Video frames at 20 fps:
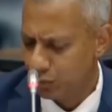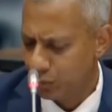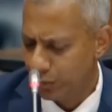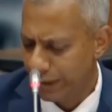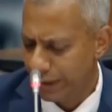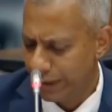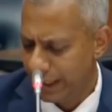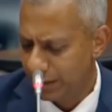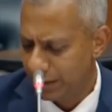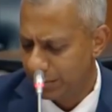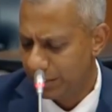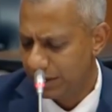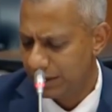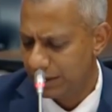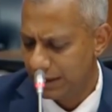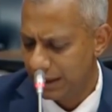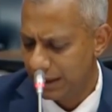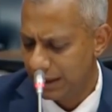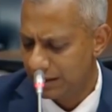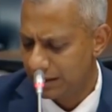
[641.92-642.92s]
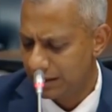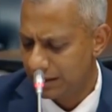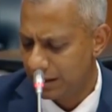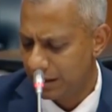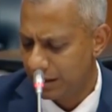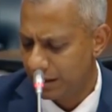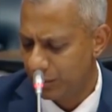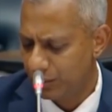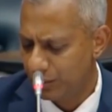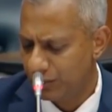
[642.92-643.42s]
sure where I admitted that
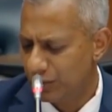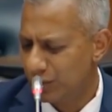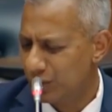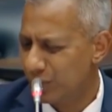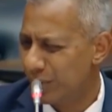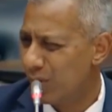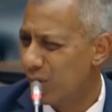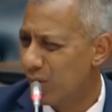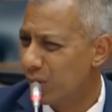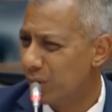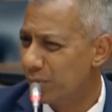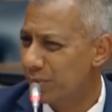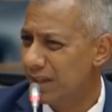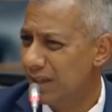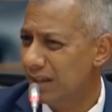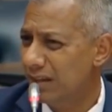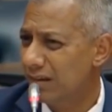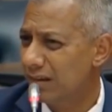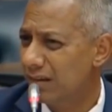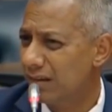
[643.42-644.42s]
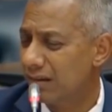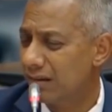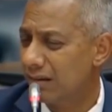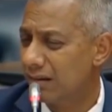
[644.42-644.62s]
approvals were not obtained.